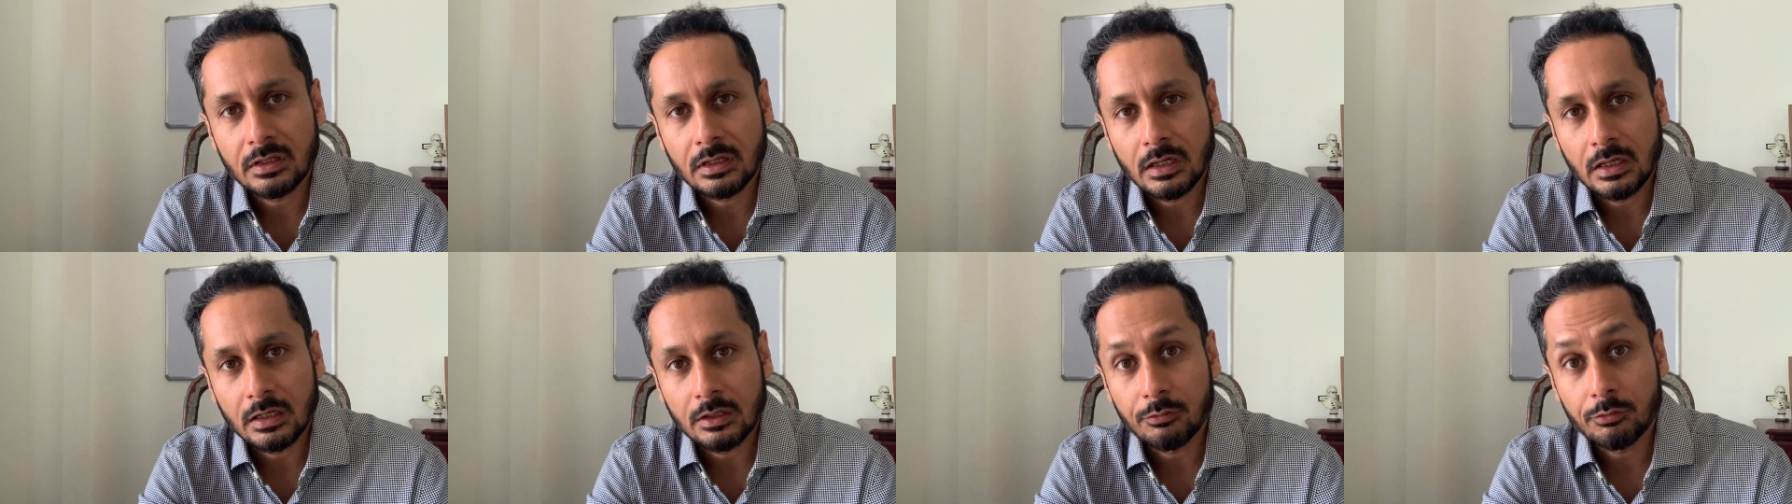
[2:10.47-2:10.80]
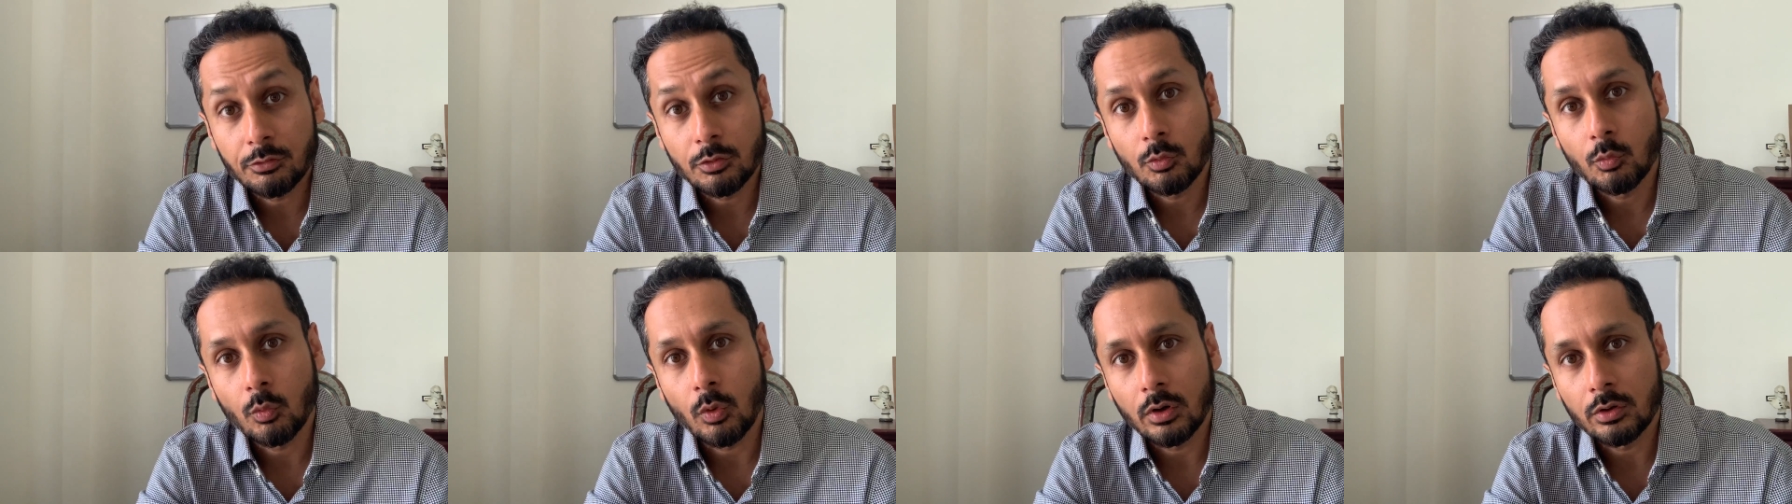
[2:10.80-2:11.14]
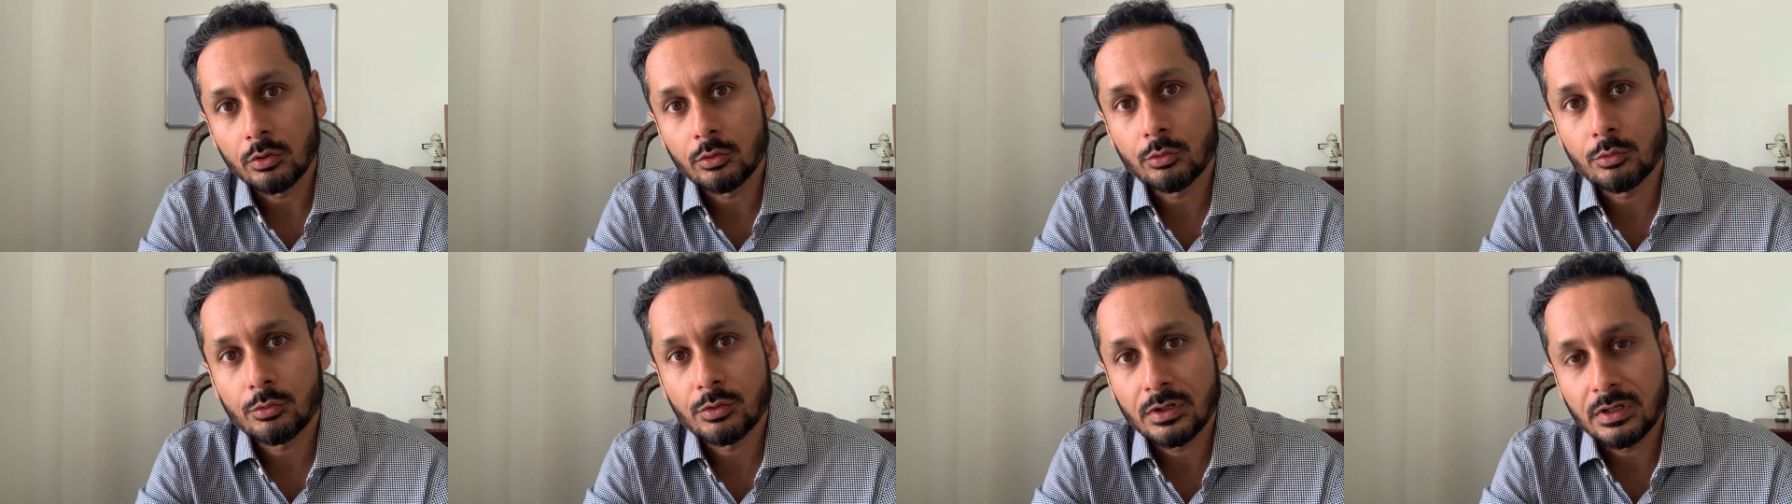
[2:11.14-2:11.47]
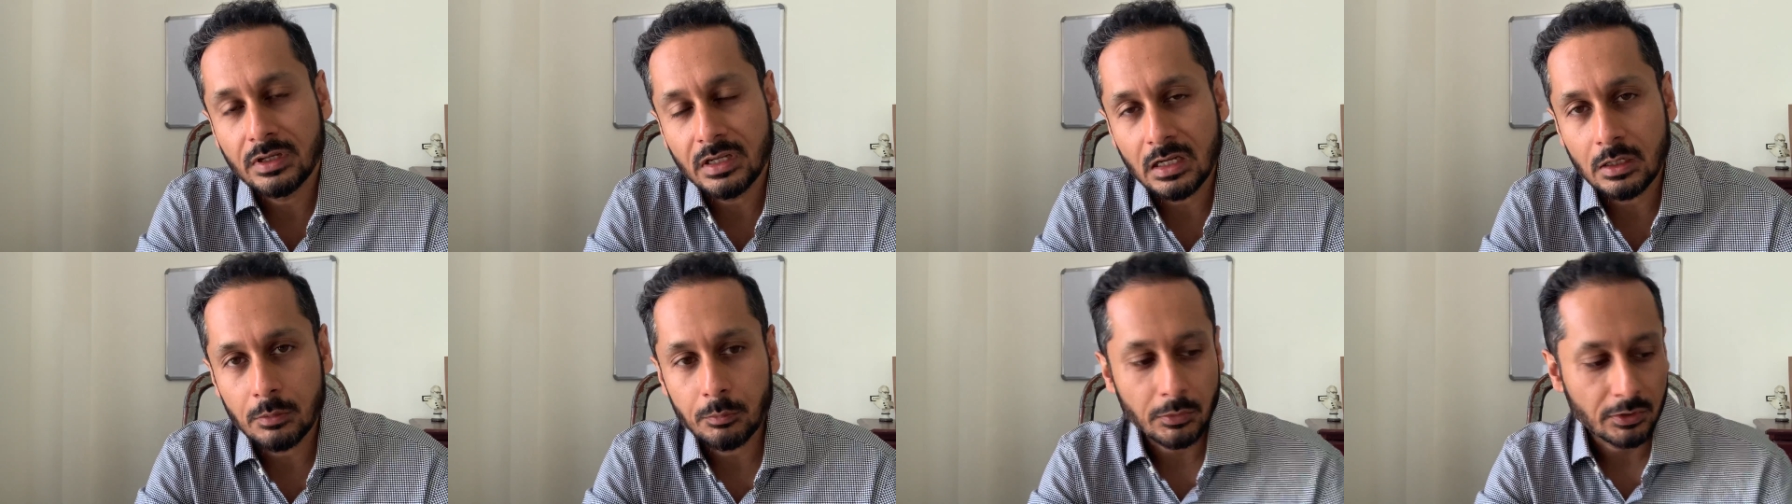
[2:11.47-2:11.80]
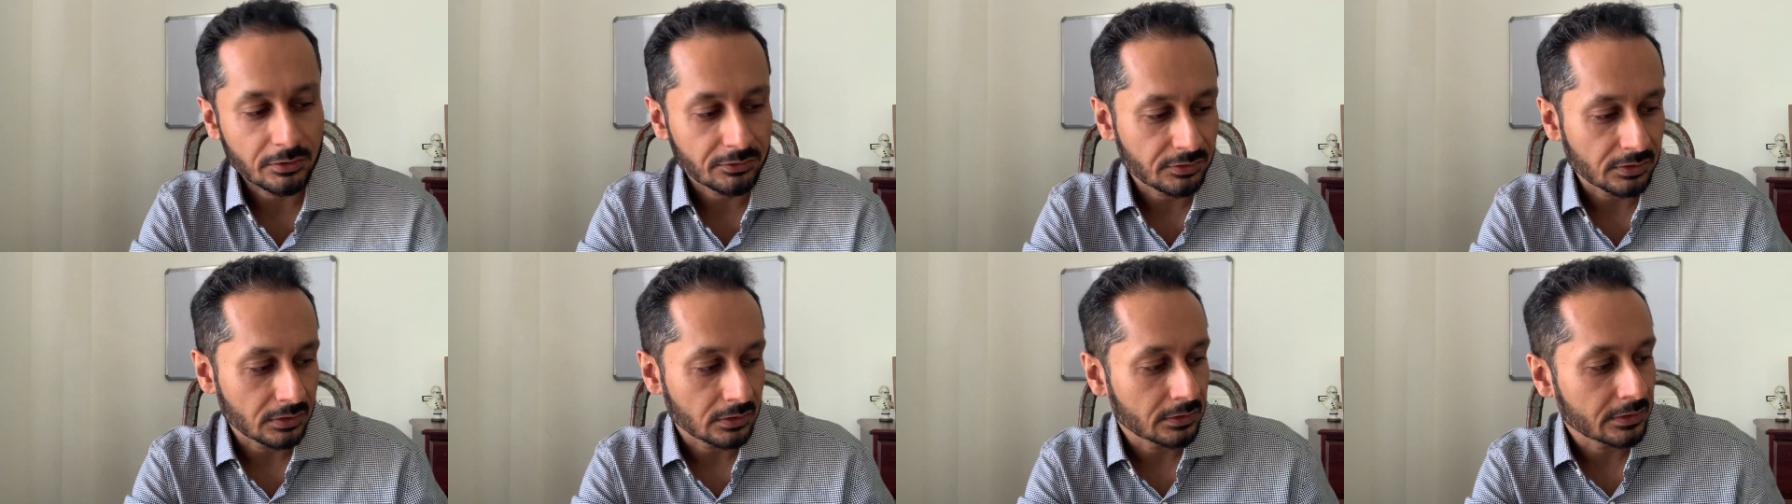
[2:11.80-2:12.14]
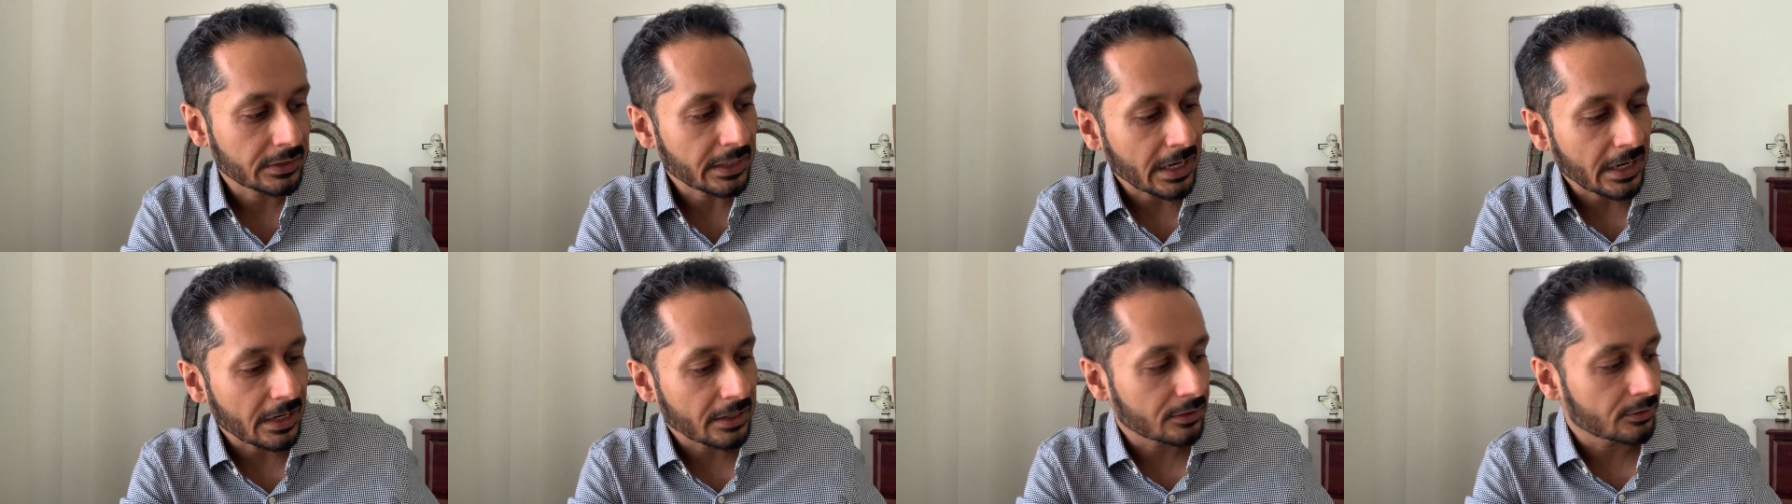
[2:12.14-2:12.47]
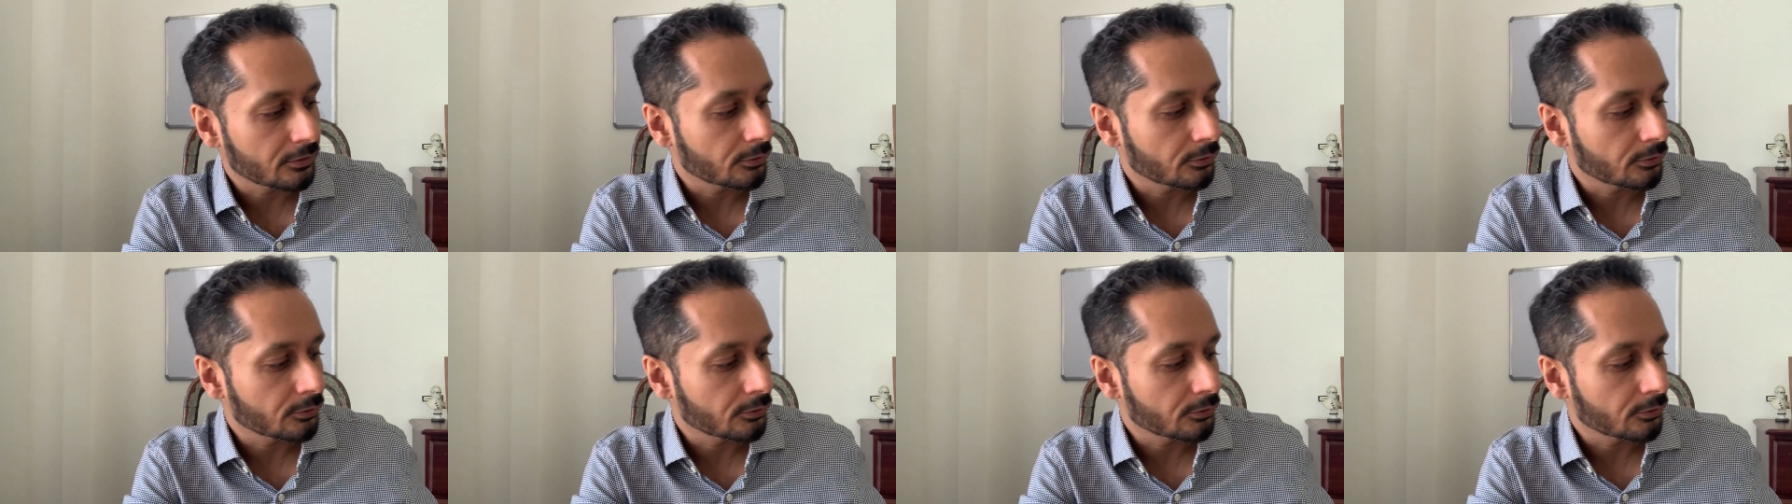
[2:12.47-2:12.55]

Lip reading: and if you want to retain muscle, that